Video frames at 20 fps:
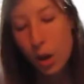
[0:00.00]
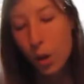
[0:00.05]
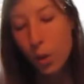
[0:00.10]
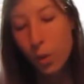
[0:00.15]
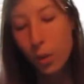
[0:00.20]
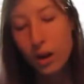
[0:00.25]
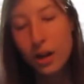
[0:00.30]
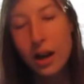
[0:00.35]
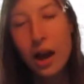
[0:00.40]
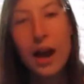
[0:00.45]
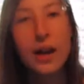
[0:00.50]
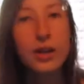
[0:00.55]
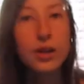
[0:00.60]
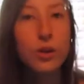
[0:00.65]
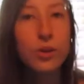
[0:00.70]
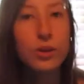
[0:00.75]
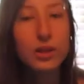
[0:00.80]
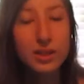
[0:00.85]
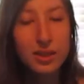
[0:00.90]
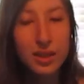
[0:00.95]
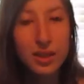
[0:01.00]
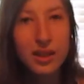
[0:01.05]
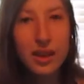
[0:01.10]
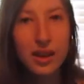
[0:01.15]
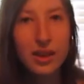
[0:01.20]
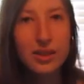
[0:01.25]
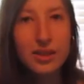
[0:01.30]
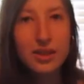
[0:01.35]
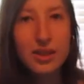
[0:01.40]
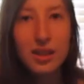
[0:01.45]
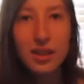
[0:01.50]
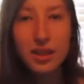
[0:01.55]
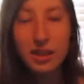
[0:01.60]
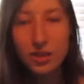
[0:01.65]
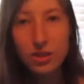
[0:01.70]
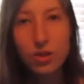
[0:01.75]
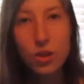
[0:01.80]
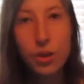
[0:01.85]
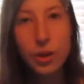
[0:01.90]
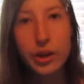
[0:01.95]
When I notice a text, and
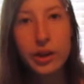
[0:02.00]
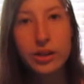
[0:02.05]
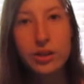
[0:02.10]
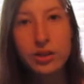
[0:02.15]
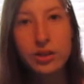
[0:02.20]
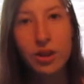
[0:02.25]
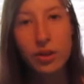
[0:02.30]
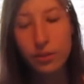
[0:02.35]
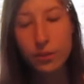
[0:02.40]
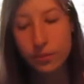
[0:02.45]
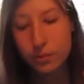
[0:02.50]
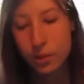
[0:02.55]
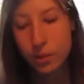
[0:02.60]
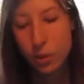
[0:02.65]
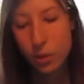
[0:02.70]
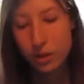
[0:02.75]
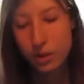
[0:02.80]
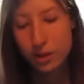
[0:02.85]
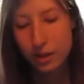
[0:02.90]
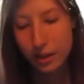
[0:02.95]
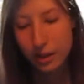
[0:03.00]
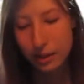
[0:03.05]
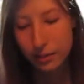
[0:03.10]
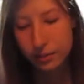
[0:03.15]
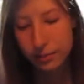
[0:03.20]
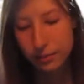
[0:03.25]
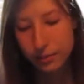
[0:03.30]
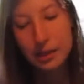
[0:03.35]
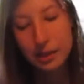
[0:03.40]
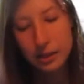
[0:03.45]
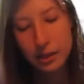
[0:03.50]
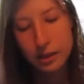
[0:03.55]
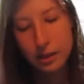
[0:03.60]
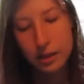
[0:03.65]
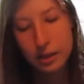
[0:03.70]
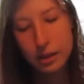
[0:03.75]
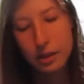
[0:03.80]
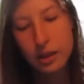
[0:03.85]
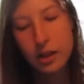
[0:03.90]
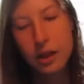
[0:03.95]
it's loading, so, 1 second.
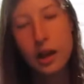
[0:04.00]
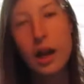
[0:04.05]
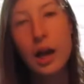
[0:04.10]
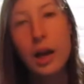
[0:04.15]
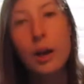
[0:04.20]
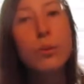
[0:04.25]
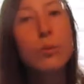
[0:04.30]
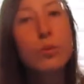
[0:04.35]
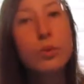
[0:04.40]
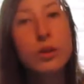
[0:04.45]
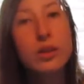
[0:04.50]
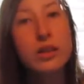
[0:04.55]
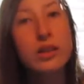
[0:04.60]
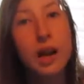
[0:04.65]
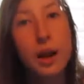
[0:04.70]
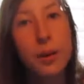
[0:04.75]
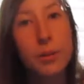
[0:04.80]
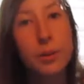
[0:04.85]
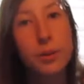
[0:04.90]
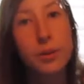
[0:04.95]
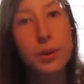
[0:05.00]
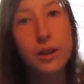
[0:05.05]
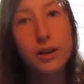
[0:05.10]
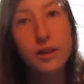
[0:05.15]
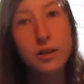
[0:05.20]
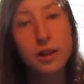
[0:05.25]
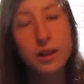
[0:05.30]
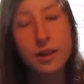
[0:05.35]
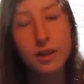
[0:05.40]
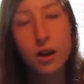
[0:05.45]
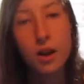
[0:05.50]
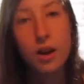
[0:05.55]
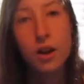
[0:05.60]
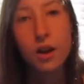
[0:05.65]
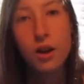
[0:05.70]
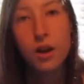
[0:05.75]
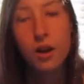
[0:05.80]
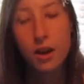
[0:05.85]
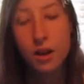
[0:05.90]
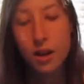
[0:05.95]
I'm really not prepared, like,
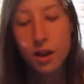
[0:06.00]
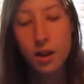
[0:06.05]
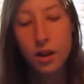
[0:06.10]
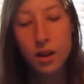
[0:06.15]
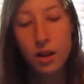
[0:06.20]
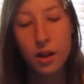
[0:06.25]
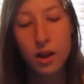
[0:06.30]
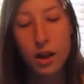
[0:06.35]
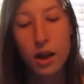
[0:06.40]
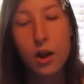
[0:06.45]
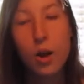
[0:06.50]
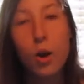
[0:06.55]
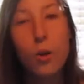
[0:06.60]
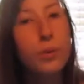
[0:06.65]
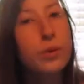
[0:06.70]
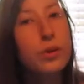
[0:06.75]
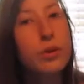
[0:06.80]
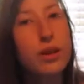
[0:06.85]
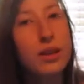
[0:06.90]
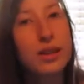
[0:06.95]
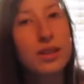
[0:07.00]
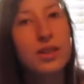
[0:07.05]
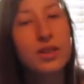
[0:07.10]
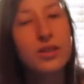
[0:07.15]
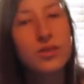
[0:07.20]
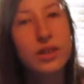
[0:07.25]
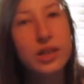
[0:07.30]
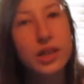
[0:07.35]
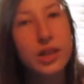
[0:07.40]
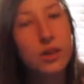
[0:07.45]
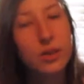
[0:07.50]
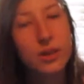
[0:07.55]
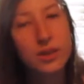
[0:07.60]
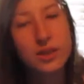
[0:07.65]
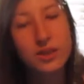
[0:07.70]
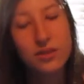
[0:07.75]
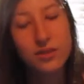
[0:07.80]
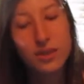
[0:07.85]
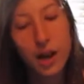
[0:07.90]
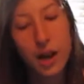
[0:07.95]
I hope you like this video,
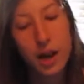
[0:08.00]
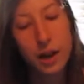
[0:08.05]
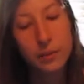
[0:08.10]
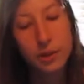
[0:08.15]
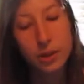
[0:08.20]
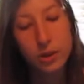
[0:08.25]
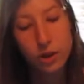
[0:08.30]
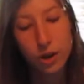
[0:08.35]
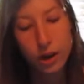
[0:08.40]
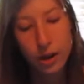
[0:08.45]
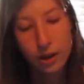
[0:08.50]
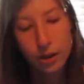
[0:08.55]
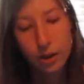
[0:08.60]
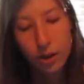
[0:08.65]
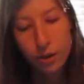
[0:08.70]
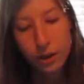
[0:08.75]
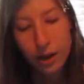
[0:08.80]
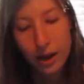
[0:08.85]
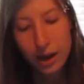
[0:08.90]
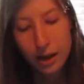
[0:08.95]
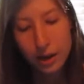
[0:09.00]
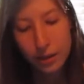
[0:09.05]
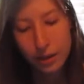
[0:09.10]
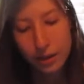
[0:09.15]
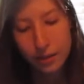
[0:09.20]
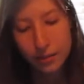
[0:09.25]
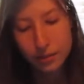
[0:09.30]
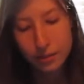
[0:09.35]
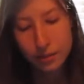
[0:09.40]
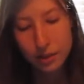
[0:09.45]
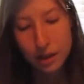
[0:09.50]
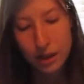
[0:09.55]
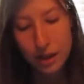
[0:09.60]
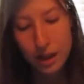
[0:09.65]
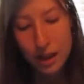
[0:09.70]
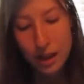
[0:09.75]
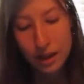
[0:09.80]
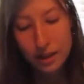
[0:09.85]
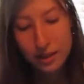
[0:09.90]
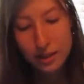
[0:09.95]
because if not, I'm gonna cry. Okay, anyway,
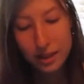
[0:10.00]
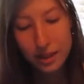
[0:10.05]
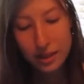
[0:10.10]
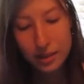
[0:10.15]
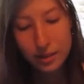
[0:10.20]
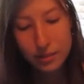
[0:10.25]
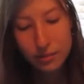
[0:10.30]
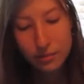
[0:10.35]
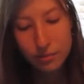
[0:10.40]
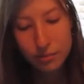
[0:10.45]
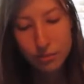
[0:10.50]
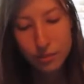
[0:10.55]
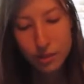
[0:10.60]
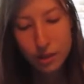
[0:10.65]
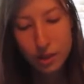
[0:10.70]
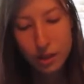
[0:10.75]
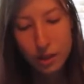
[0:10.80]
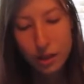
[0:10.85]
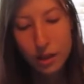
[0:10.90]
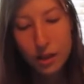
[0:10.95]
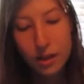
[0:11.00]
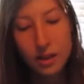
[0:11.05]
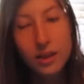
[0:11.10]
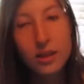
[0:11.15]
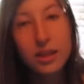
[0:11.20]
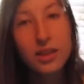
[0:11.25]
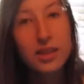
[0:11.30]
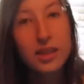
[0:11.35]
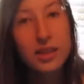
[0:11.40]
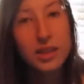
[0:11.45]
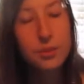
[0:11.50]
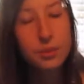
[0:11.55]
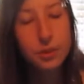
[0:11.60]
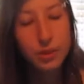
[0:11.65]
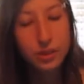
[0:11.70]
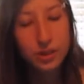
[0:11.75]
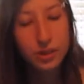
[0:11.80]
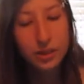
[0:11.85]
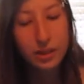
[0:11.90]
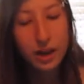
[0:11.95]
it says, this
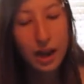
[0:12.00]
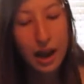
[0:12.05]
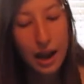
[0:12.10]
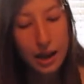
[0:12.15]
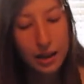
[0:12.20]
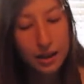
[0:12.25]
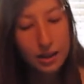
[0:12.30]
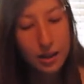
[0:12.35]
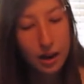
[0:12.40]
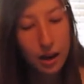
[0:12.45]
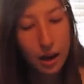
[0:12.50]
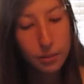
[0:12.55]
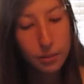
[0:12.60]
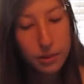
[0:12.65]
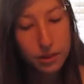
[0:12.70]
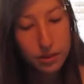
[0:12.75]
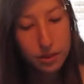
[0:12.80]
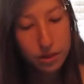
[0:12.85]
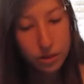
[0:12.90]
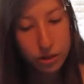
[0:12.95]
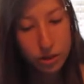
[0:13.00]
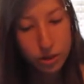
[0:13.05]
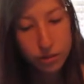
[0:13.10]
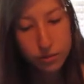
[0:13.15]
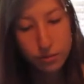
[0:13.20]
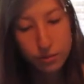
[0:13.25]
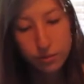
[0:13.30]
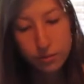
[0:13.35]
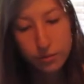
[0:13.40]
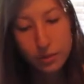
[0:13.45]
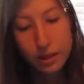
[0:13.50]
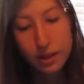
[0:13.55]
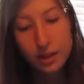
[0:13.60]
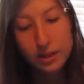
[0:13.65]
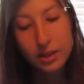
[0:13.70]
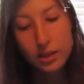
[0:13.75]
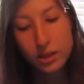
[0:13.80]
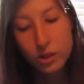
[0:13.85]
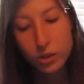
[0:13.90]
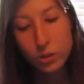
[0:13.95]
person added Messenger,
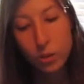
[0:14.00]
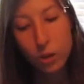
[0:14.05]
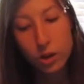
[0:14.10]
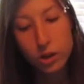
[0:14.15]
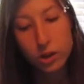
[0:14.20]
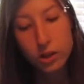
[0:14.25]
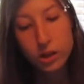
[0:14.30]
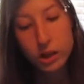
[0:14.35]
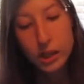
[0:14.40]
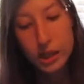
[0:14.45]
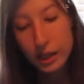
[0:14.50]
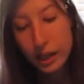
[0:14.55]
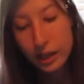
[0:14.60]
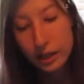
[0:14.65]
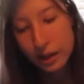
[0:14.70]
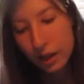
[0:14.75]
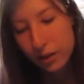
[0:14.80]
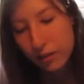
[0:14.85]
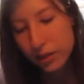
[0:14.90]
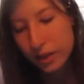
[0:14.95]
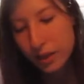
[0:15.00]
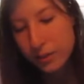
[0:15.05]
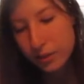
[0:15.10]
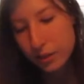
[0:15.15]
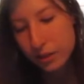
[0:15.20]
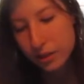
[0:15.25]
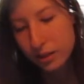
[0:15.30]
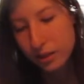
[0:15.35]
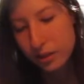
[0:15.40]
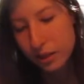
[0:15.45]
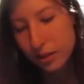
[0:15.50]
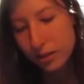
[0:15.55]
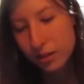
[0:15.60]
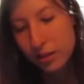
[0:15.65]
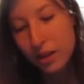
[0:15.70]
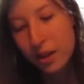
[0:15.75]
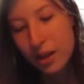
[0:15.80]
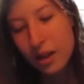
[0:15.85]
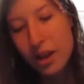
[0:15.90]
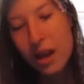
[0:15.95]
and says you want to connect on Facebook and stuff,
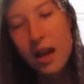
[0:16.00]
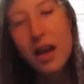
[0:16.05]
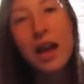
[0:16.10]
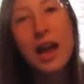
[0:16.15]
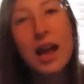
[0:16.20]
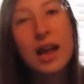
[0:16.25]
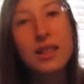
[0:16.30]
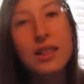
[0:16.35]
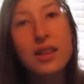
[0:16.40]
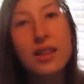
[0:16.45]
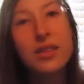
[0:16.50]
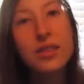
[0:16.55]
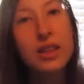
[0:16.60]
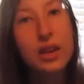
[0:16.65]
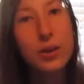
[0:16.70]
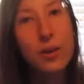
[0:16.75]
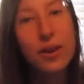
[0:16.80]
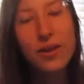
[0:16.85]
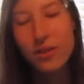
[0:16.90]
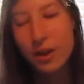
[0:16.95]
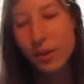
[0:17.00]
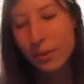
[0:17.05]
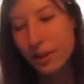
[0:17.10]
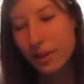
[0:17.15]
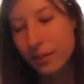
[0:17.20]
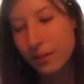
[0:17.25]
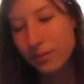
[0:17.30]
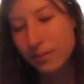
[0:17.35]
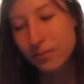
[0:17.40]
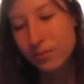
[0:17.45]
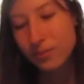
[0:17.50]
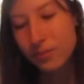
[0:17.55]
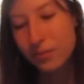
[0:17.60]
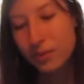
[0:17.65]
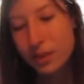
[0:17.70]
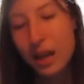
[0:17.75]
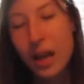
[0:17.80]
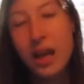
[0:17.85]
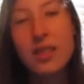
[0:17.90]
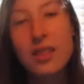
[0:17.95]
and they wave at me,
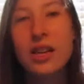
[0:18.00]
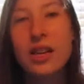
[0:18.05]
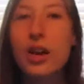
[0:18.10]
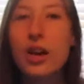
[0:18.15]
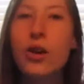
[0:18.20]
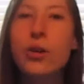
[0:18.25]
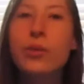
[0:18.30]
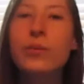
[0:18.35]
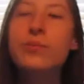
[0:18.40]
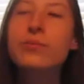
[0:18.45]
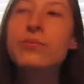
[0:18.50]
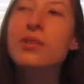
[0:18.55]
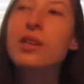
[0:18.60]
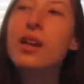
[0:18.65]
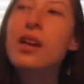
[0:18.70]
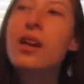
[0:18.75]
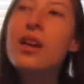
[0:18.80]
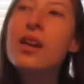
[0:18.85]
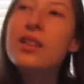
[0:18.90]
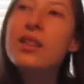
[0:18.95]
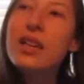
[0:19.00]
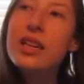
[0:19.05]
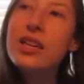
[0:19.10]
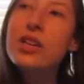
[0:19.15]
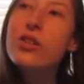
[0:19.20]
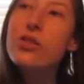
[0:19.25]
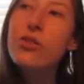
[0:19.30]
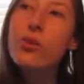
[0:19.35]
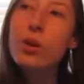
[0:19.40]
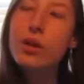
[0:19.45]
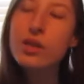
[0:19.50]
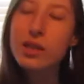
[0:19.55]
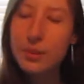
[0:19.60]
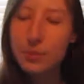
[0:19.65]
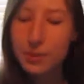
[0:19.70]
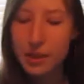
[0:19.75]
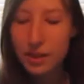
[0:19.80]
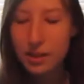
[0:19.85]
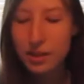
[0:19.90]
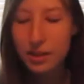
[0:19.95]
and they go, thank you for
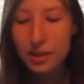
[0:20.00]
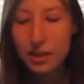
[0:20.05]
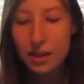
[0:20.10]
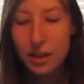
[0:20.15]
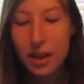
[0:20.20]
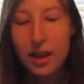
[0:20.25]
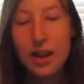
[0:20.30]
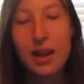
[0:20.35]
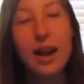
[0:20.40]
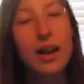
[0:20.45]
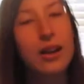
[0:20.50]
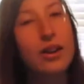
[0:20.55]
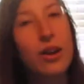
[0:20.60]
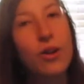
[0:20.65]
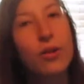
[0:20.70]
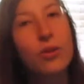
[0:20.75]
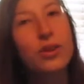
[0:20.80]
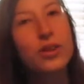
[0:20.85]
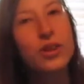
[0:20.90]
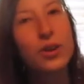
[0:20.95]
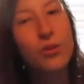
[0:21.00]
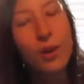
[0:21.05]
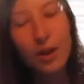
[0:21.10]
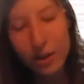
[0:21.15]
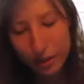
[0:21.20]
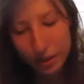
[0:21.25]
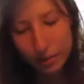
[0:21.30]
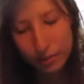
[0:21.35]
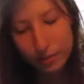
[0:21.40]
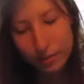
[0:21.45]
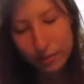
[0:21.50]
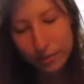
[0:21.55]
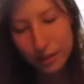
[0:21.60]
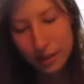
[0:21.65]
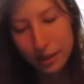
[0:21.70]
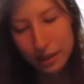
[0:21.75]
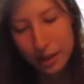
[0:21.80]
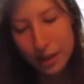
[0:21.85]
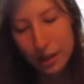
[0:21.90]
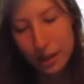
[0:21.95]
acceptance, and I go, you're welcome,
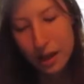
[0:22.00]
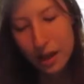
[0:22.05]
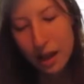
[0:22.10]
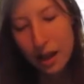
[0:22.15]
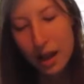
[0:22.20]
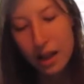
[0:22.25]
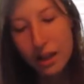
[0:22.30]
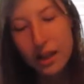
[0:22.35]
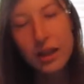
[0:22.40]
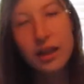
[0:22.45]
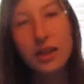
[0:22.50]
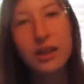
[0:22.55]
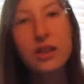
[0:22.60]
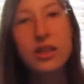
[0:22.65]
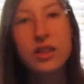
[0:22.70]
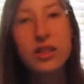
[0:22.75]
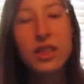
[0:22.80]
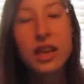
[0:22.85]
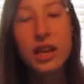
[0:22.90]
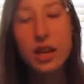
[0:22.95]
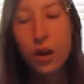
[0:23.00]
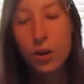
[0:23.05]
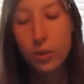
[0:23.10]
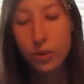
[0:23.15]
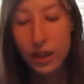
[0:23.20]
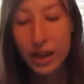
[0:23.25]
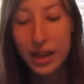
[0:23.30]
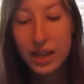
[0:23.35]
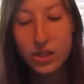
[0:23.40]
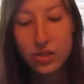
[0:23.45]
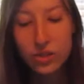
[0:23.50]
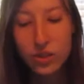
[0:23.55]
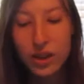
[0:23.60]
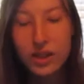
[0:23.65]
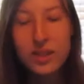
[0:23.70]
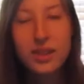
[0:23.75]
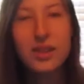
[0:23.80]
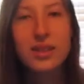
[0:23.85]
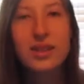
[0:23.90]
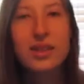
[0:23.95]
and they go, thanks
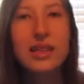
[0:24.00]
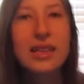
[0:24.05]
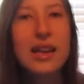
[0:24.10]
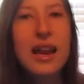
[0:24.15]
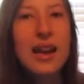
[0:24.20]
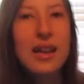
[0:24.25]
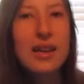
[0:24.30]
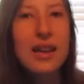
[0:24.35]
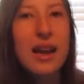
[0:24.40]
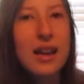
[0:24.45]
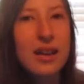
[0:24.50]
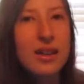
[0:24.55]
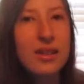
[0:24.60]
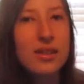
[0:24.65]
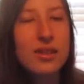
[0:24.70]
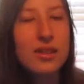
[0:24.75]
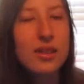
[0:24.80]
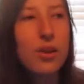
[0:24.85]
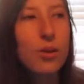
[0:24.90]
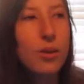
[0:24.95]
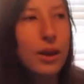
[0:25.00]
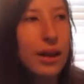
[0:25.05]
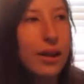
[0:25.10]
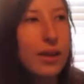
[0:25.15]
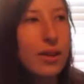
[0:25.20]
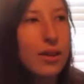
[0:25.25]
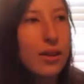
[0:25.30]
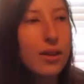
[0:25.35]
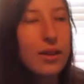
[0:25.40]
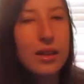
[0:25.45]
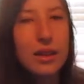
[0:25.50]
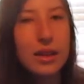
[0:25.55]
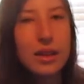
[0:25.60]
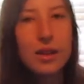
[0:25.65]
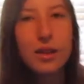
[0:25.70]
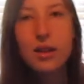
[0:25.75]
friend, TNX, okay, like,